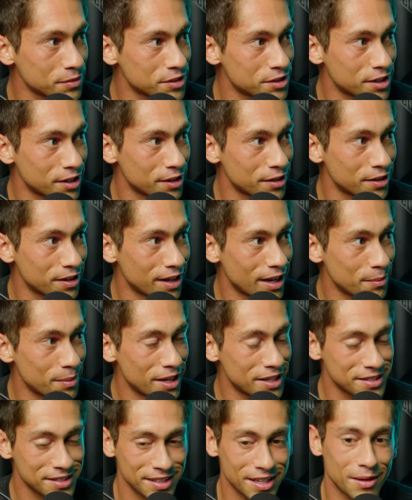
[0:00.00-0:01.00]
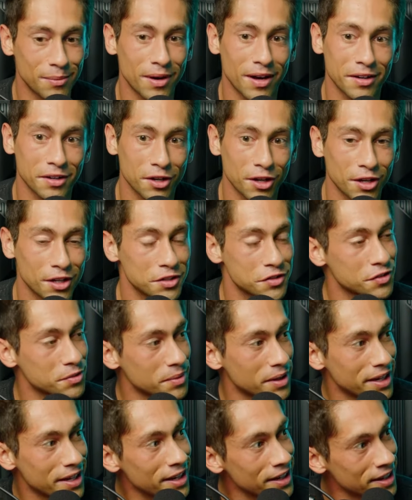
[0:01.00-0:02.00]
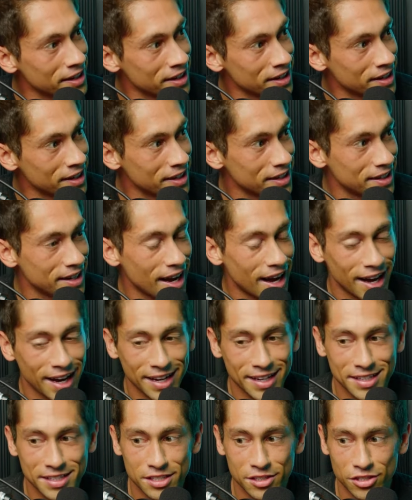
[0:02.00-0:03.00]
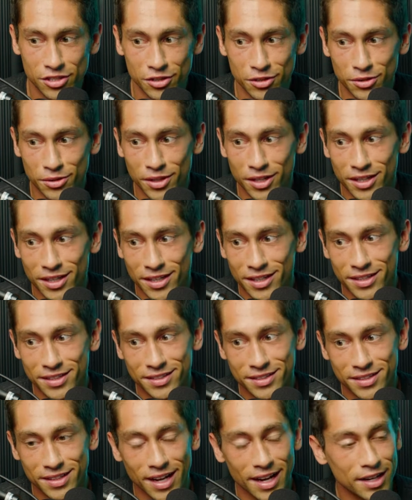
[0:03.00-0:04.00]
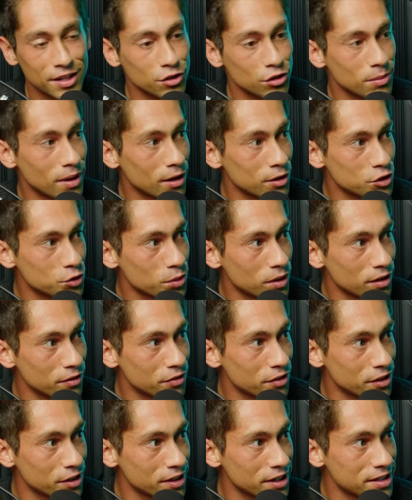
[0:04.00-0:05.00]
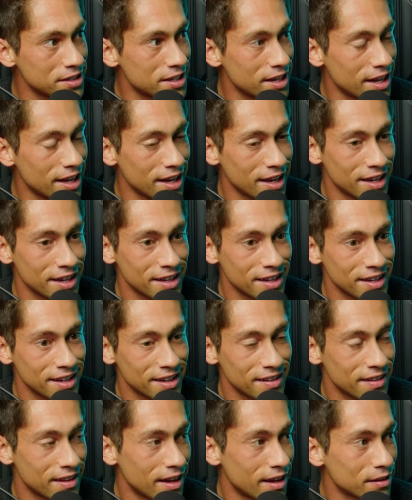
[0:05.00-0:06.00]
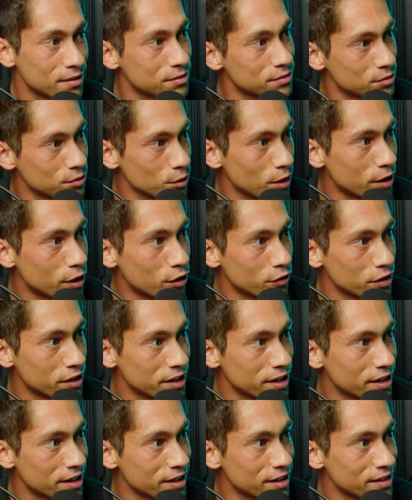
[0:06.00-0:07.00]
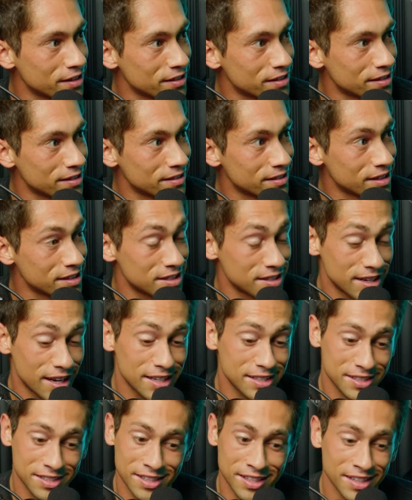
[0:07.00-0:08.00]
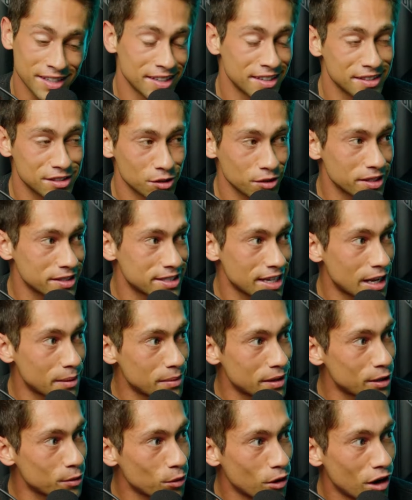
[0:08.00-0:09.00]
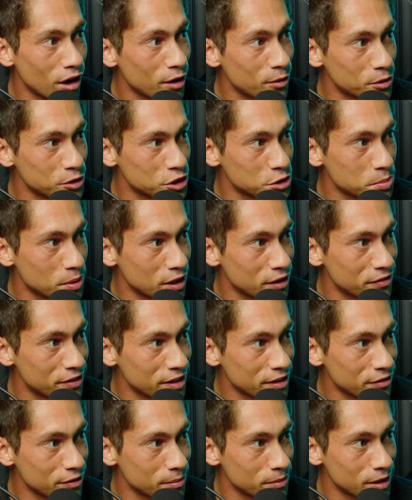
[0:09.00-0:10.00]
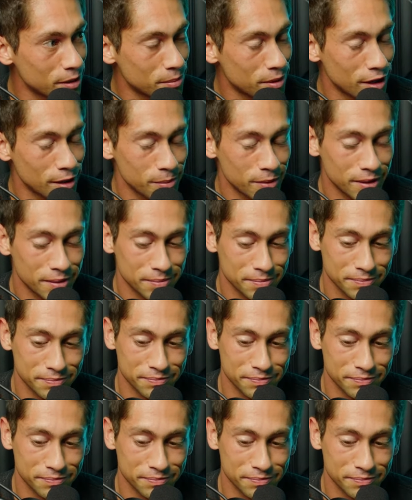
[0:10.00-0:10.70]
So I basically am on calls from like 9 to about 12:30 today, and then I run over here. It's only a 10-minute walk, which is perfect from the apartment.